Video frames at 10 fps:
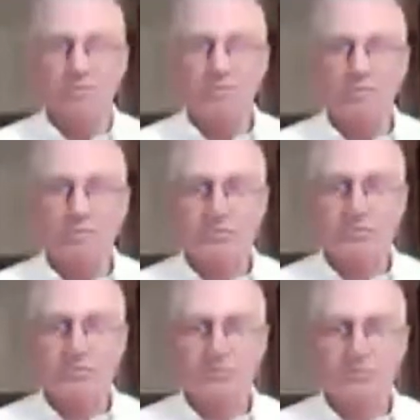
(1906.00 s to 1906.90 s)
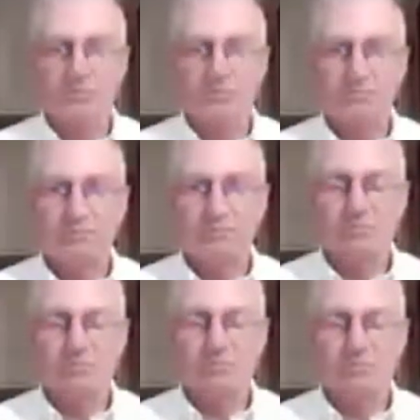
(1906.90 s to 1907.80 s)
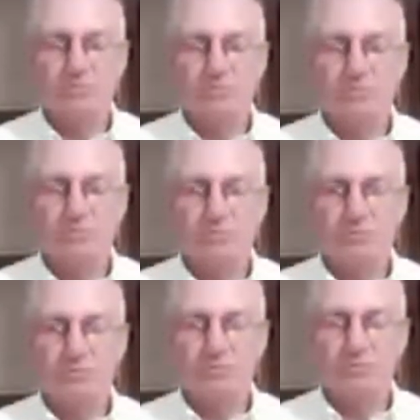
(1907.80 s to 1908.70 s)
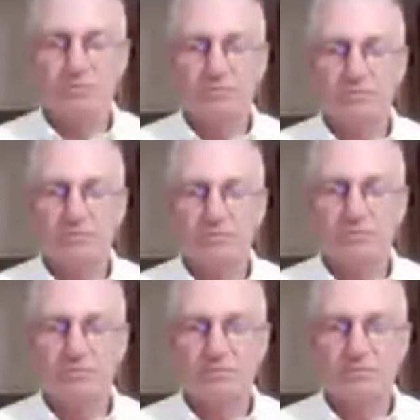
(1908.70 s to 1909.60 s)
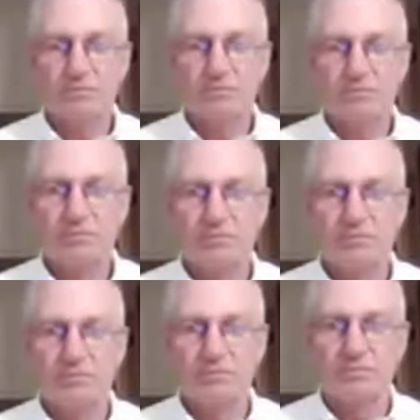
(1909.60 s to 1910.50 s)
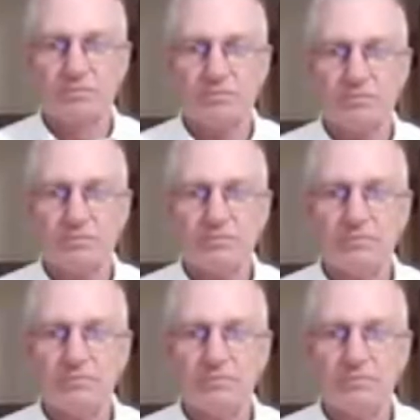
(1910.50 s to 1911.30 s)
This person isn't speaking.